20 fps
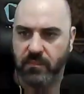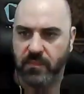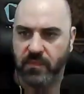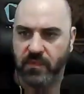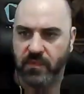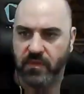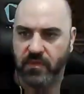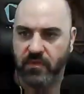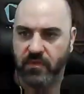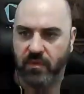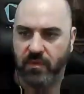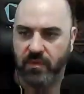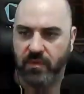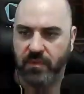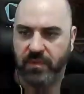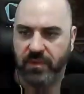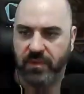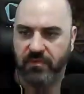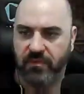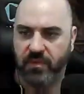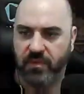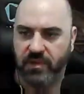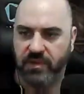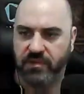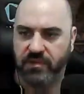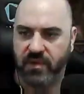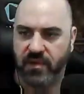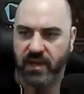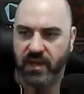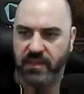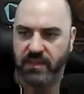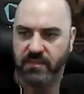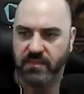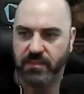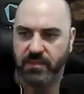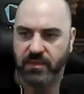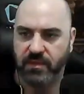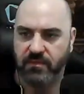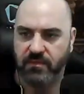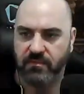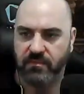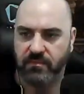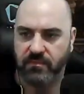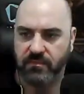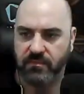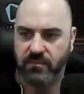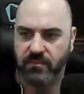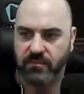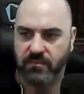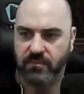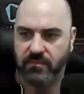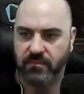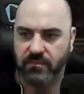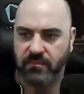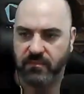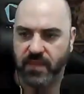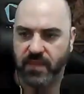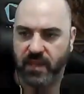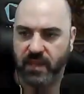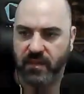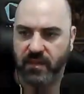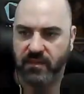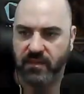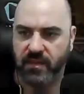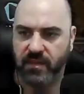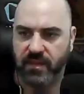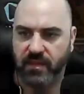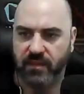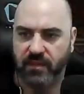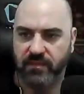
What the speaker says: Normally we avoid shrines, but I clicked on that one.